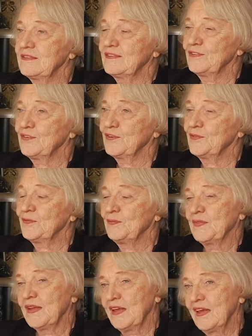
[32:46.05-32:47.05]
So
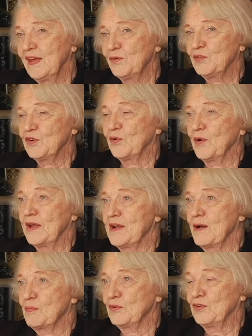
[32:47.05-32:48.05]
it was a great
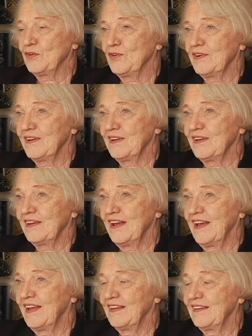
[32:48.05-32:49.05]
opportunity,
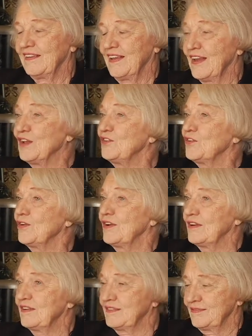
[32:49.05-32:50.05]
and they enjoyed
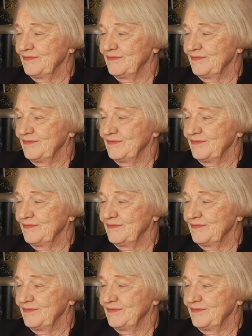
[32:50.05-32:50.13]
it.